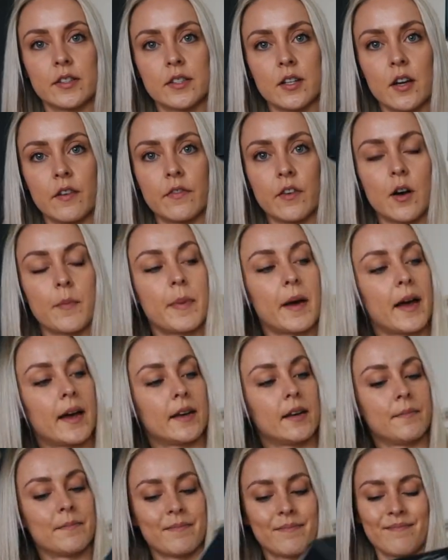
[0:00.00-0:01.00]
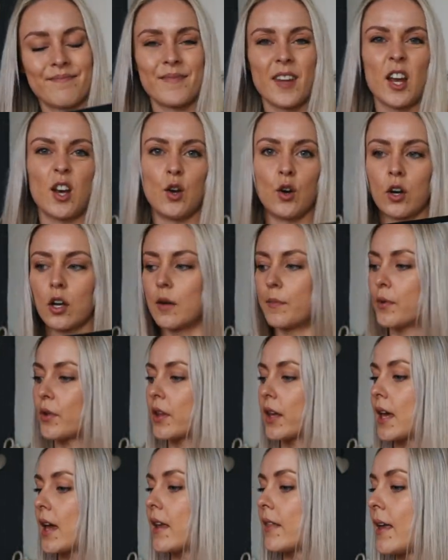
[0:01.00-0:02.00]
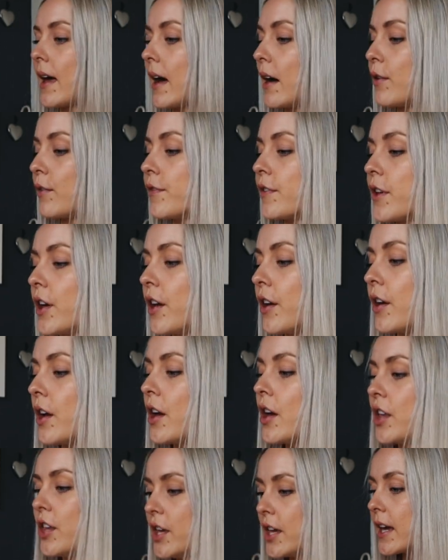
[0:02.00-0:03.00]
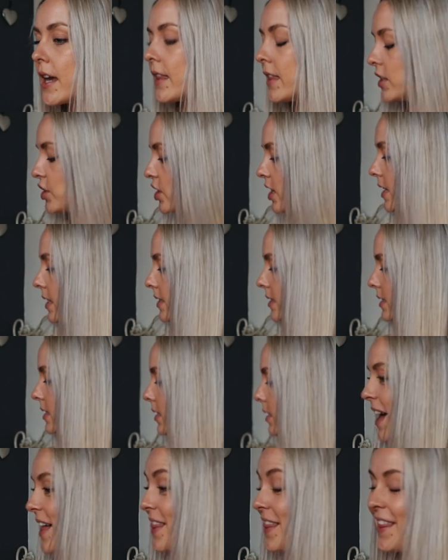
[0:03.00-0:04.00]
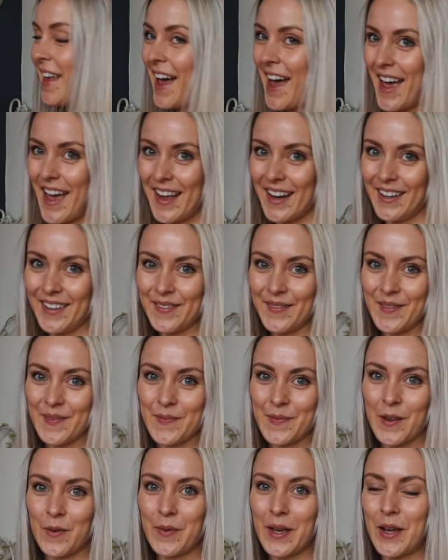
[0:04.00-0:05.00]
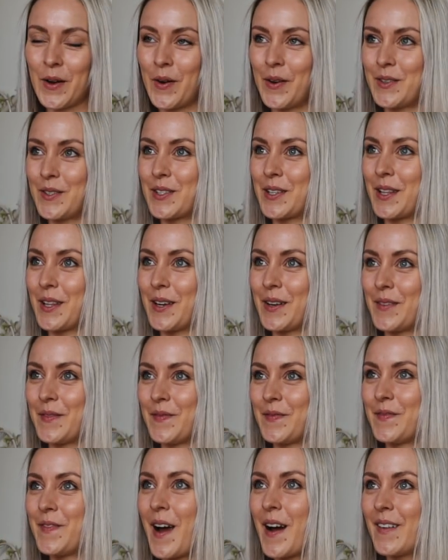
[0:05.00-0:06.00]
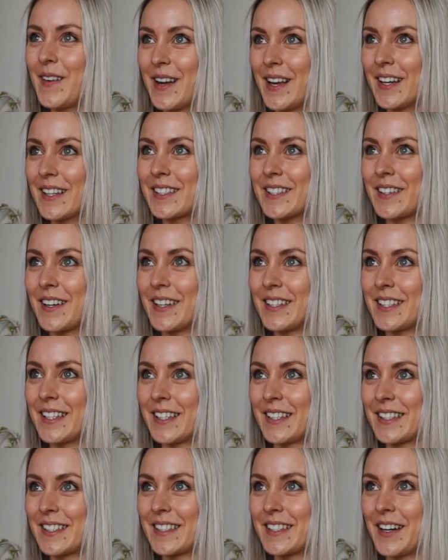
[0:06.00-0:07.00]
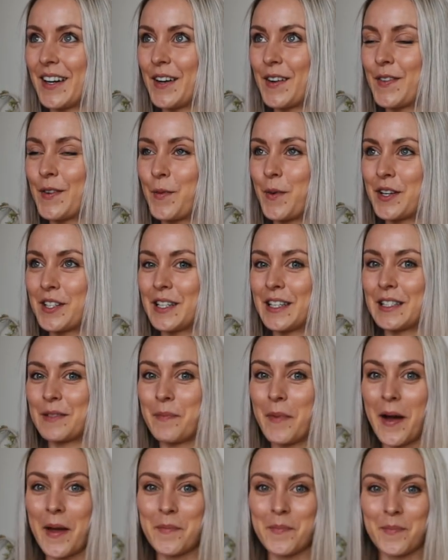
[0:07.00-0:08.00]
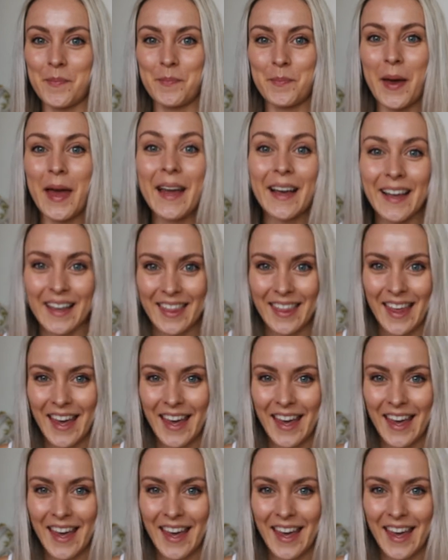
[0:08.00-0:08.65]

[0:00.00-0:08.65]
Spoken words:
stir fry pan. Not gonna bother getting that out for you. You get the gist. And then we got onto the very exciting stuff, which is my pink